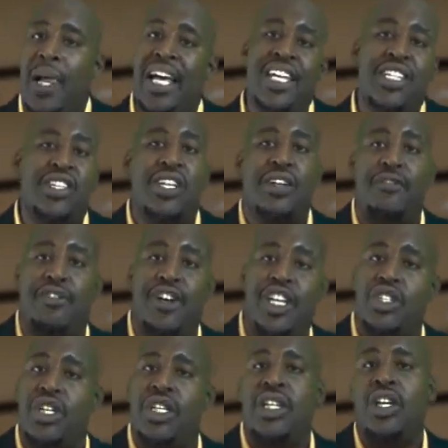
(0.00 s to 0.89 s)
Is it a
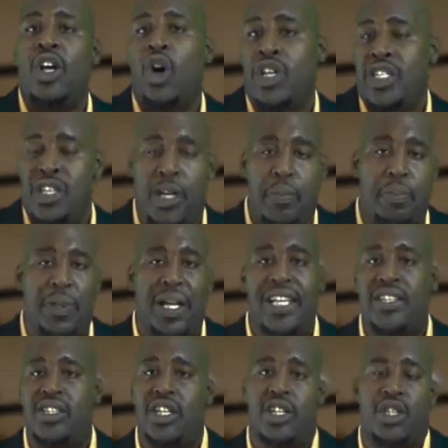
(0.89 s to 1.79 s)
vision? Or is it a
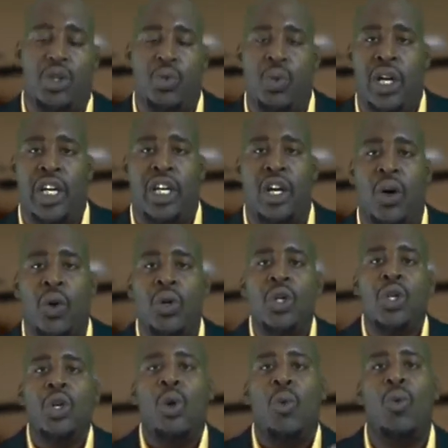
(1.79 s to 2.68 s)
place that you want to go?
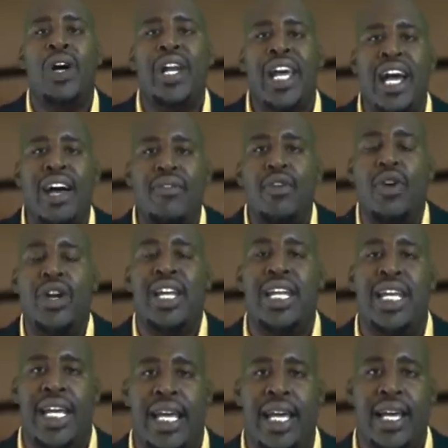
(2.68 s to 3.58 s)
Whatever
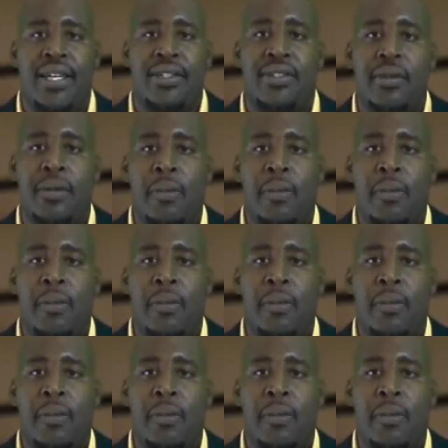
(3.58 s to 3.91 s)
it is,